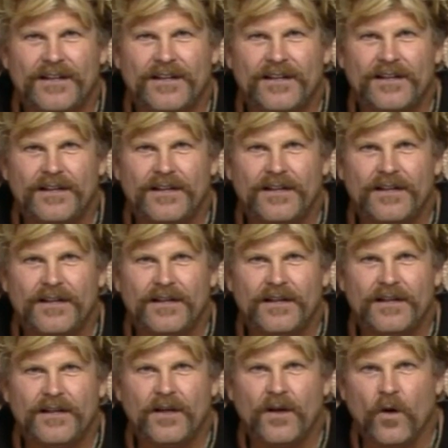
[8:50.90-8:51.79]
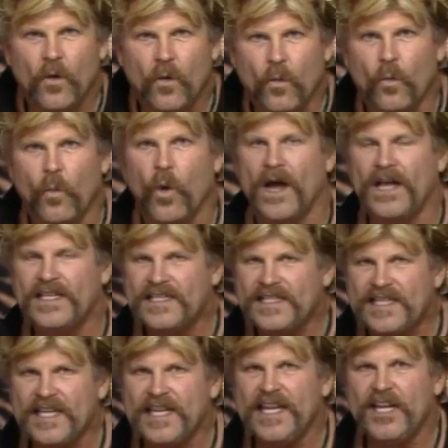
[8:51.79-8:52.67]
I, I can't hear you when you
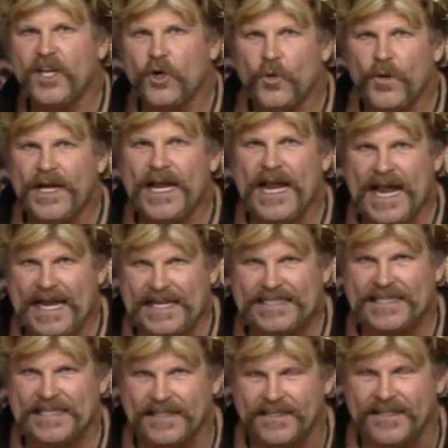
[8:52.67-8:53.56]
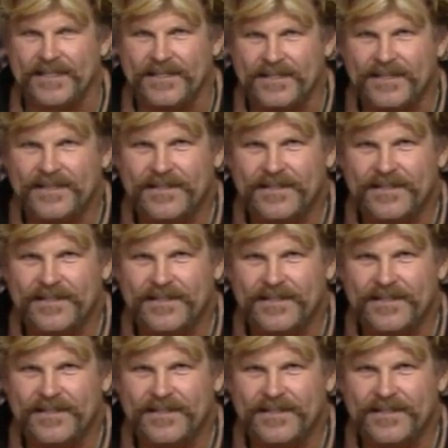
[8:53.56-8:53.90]
yell. Was he created?